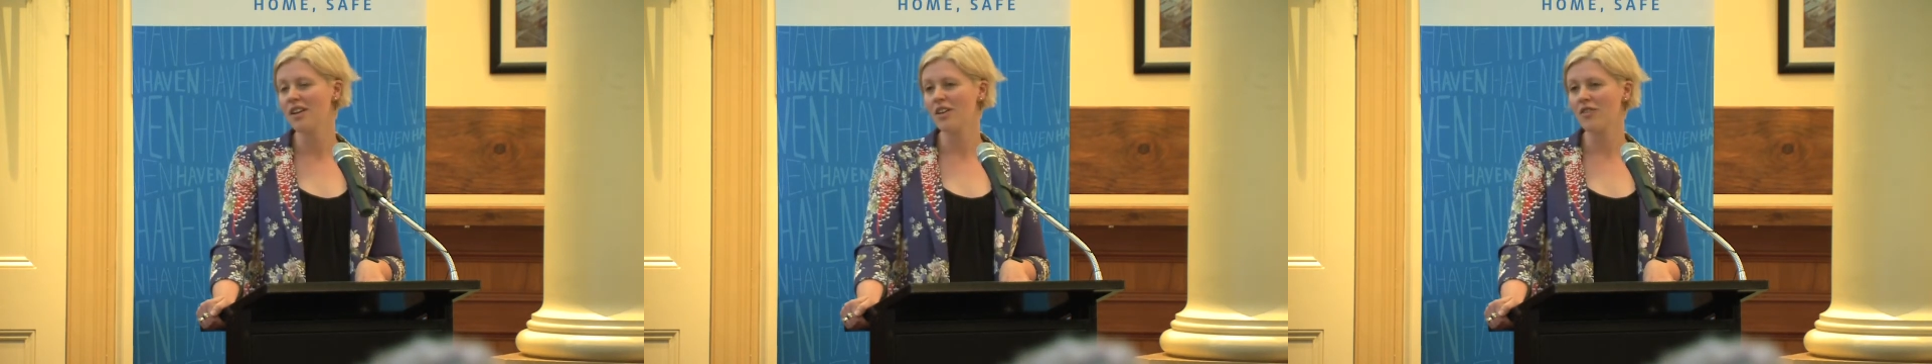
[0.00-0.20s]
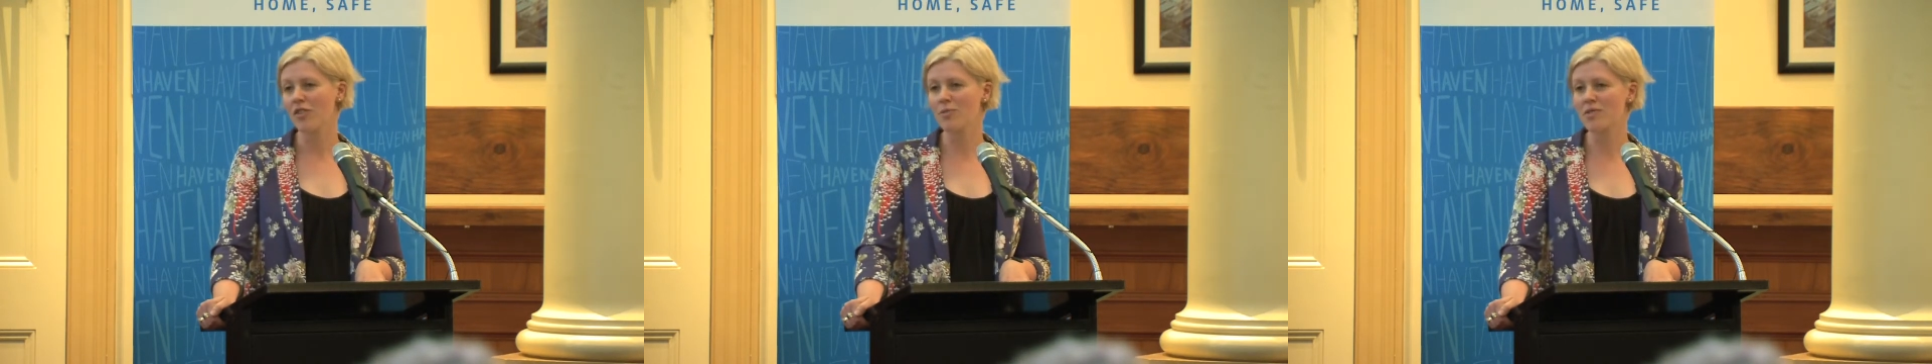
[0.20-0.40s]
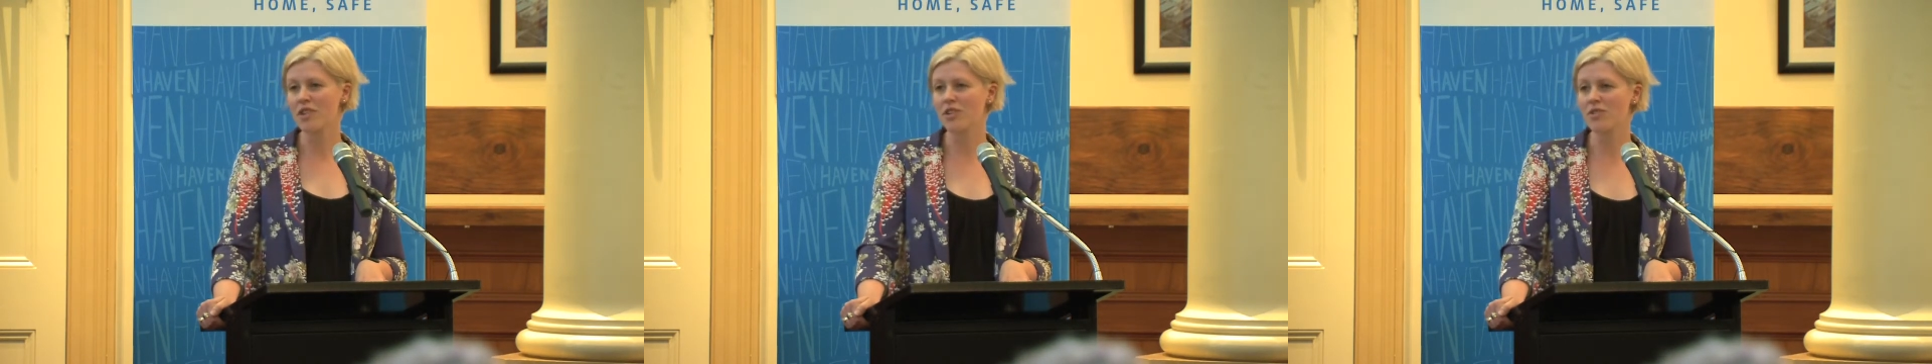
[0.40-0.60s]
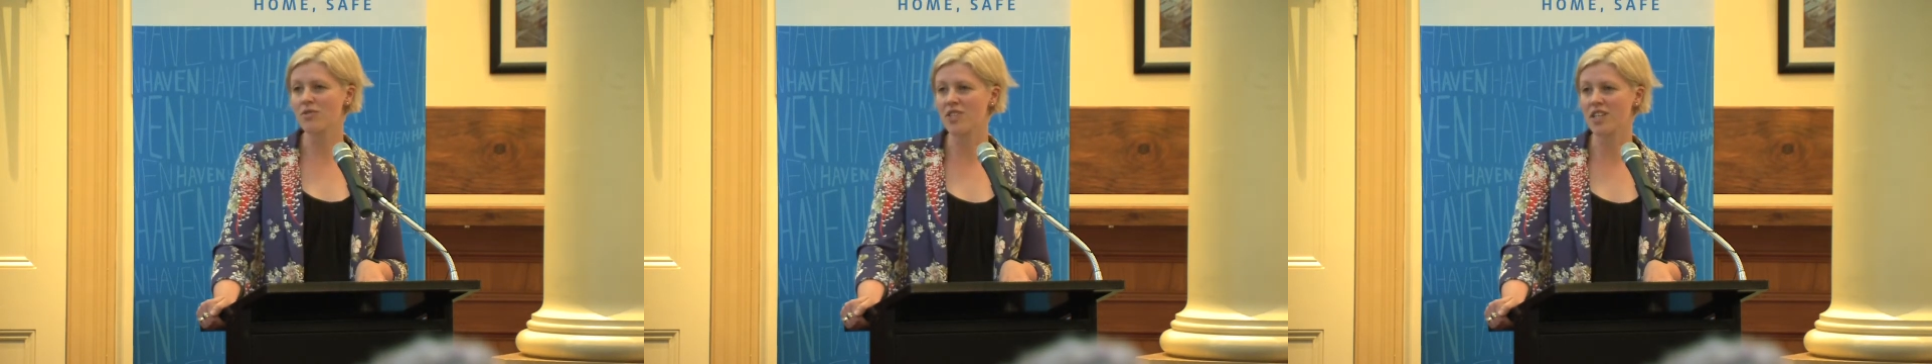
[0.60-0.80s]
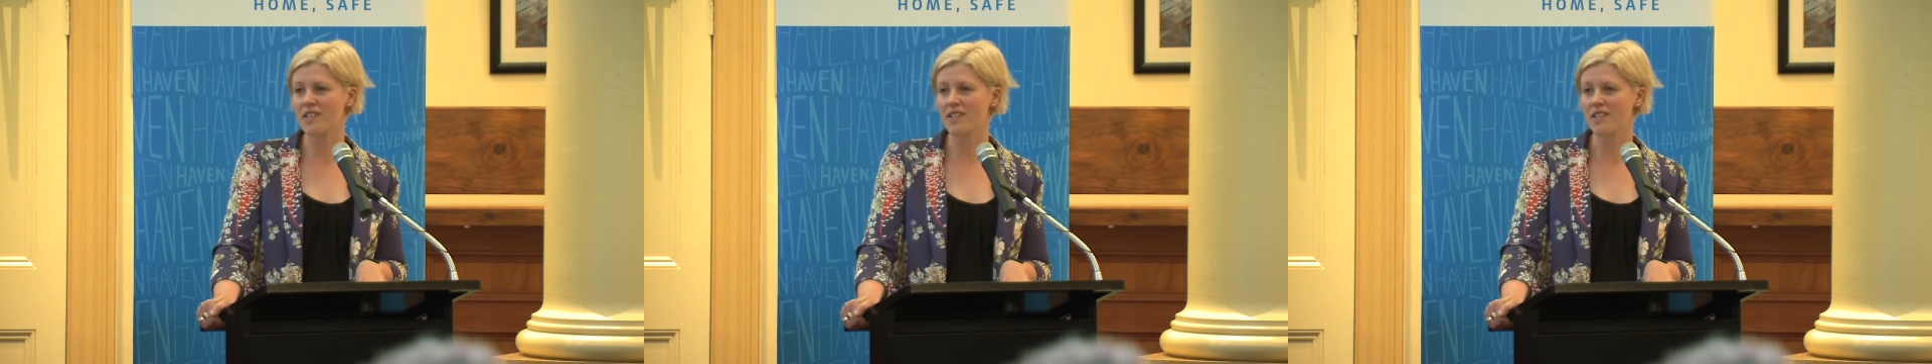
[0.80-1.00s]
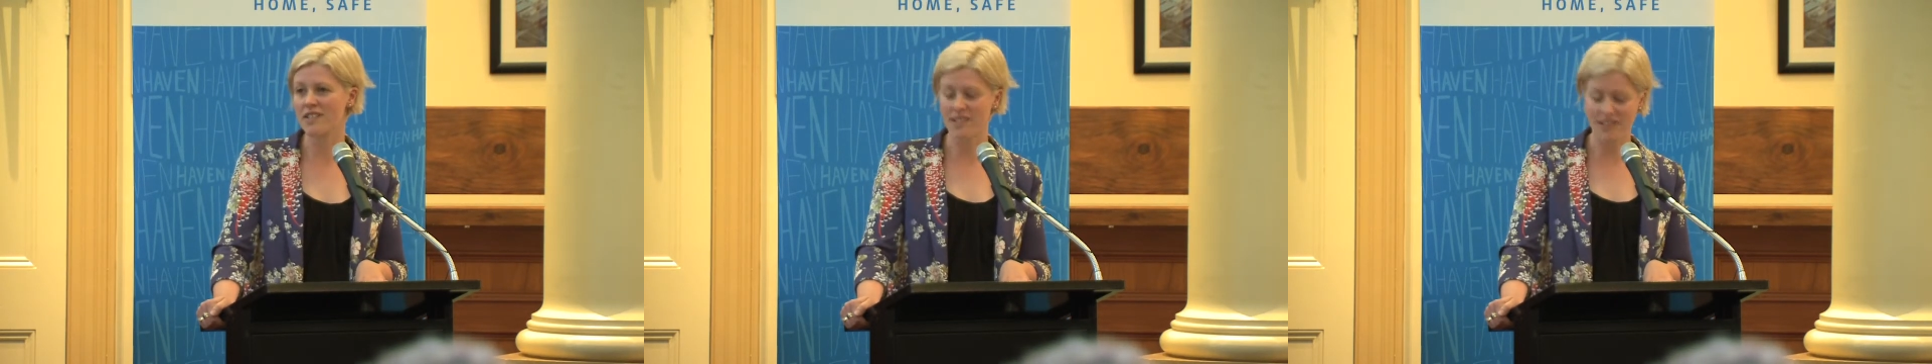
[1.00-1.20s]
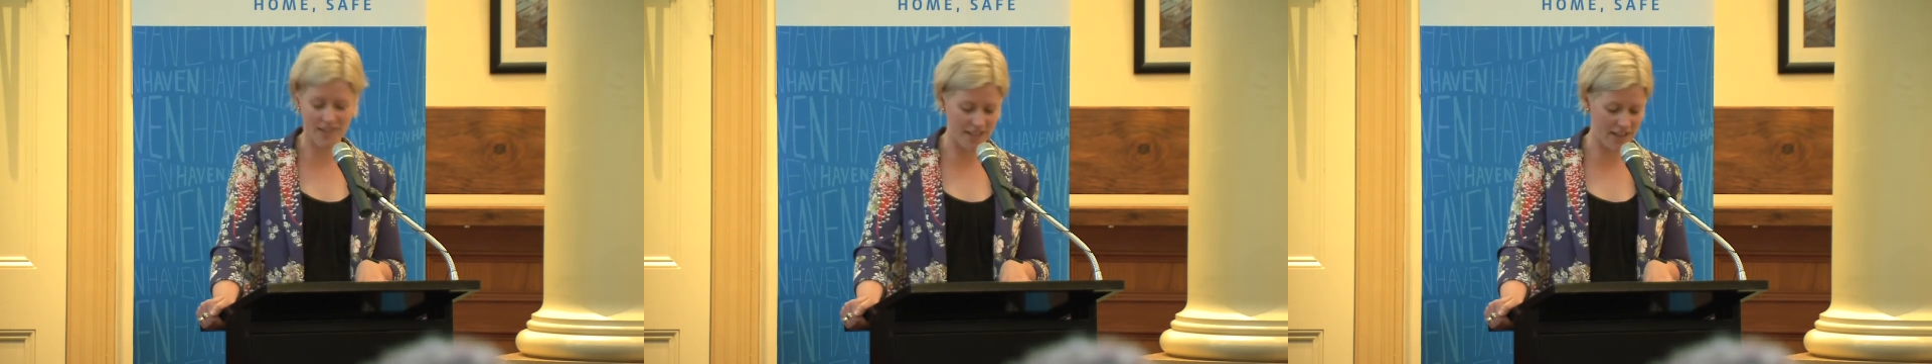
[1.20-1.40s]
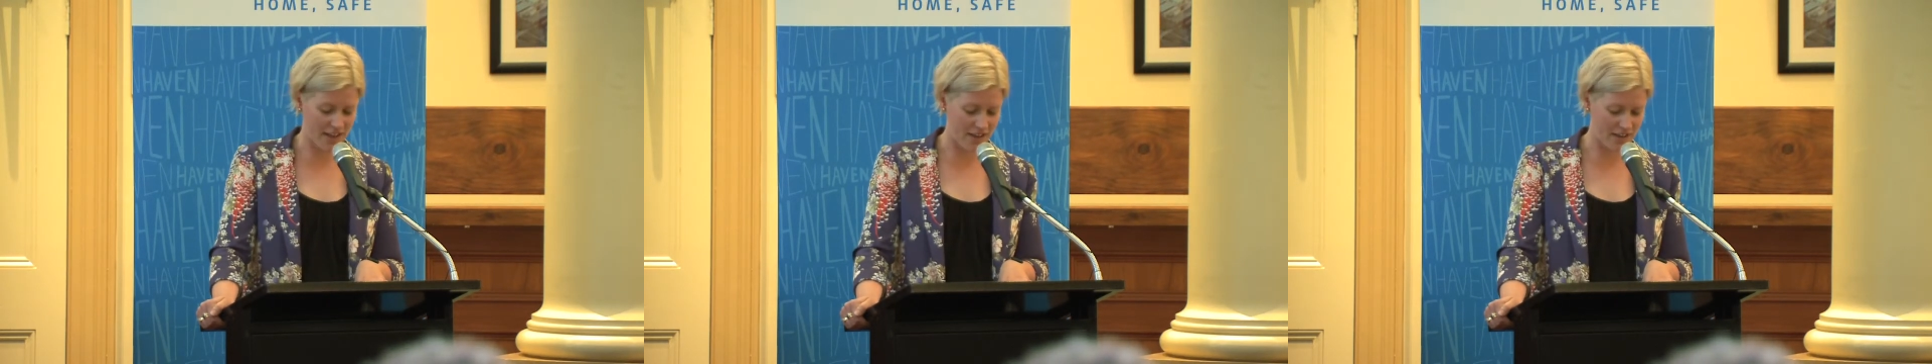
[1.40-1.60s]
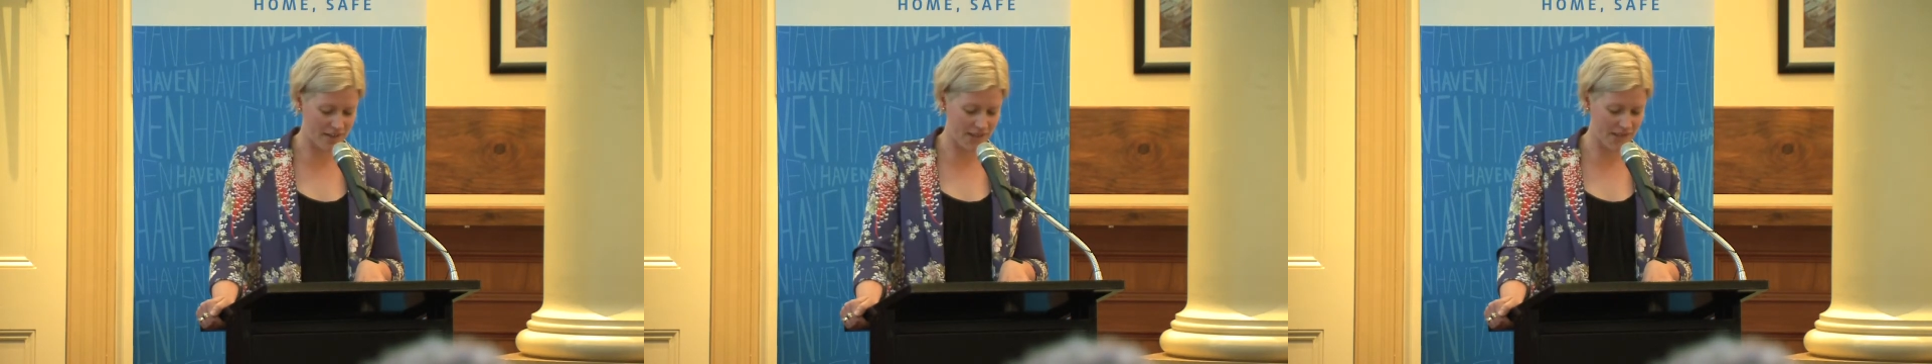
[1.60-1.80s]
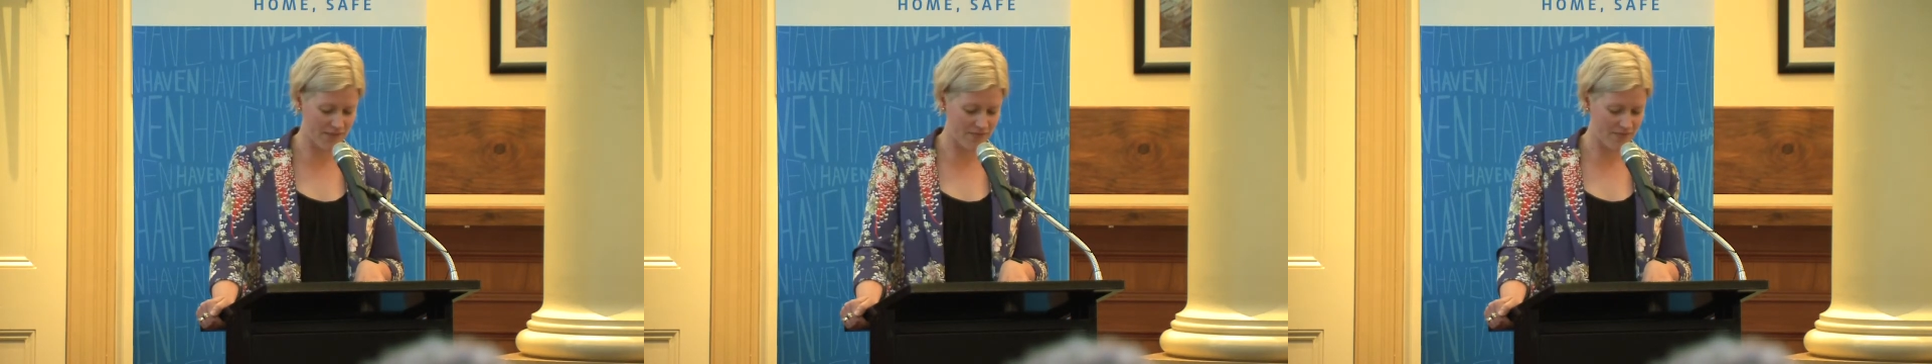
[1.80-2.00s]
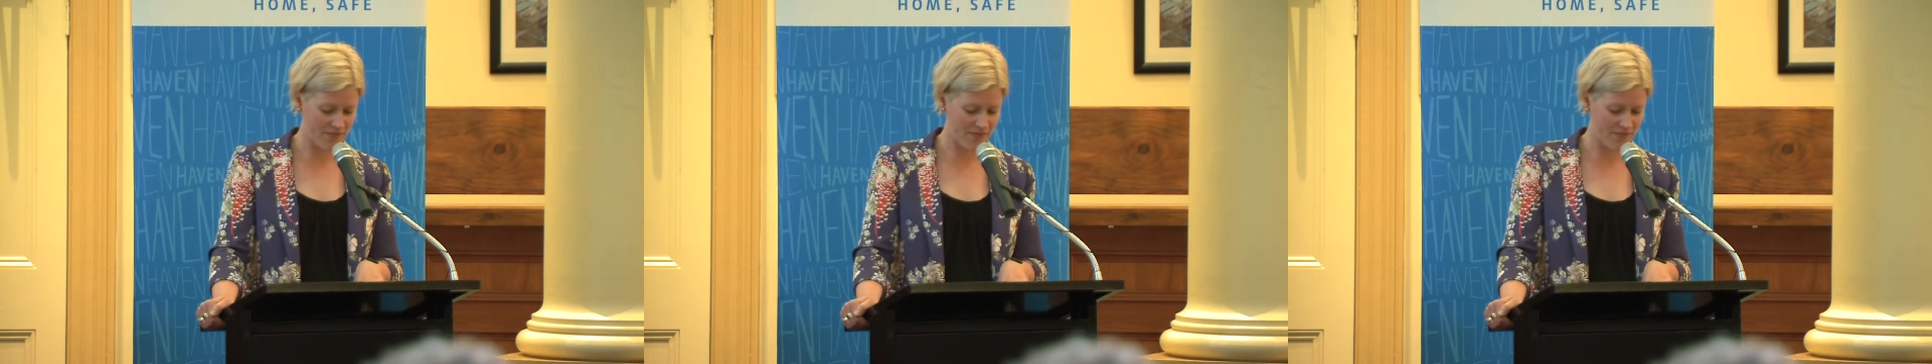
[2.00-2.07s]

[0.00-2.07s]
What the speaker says: from social justice to the arts.